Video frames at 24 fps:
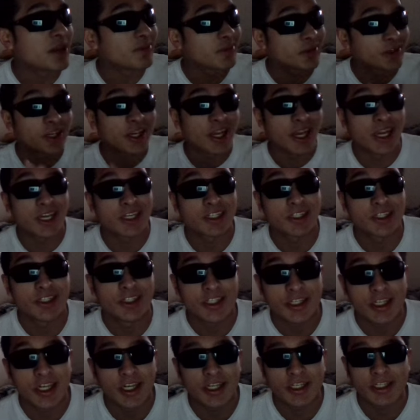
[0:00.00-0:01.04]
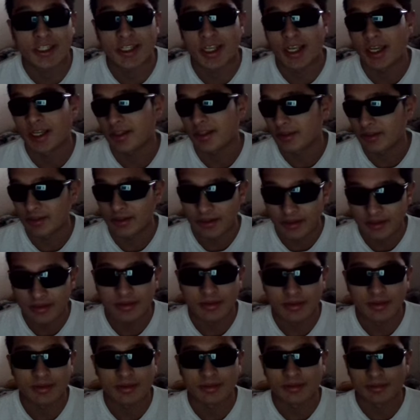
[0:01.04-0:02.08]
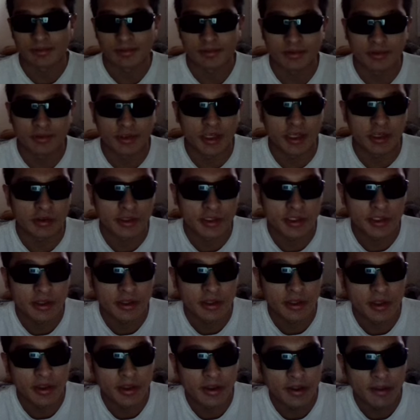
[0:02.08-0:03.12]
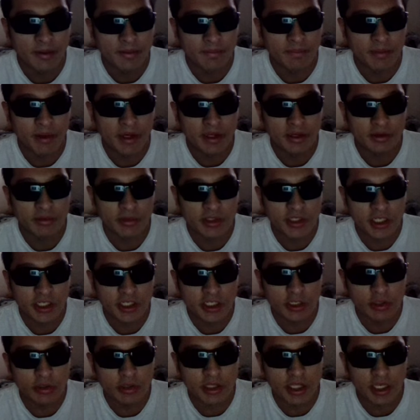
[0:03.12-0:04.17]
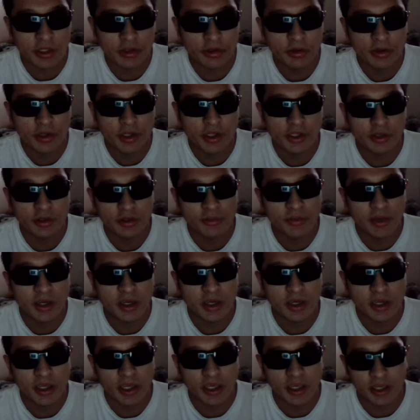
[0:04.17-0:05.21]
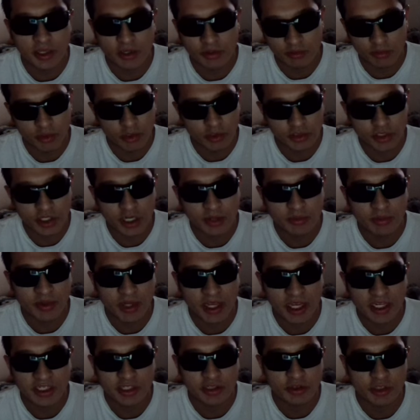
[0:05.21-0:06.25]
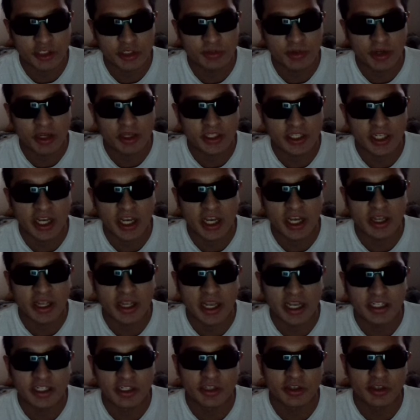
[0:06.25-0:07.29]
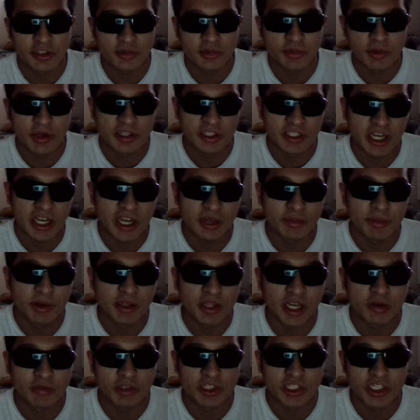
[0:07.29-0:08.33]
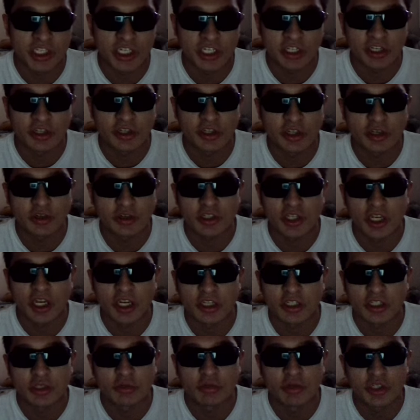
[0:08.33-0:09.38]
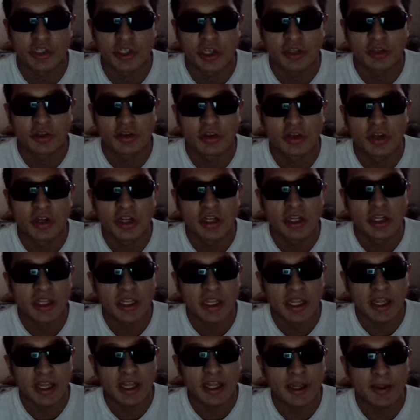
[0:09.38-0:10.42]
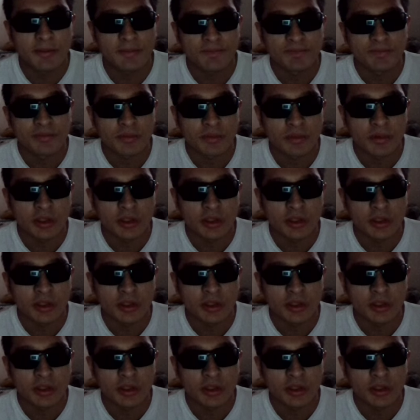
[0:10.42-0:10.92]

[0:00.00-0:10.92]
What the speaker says: you could actually change that. Who knows? But we see to it that Kuga Yuma and Osamu has a little small time along with Chika, you know, talking to each other. And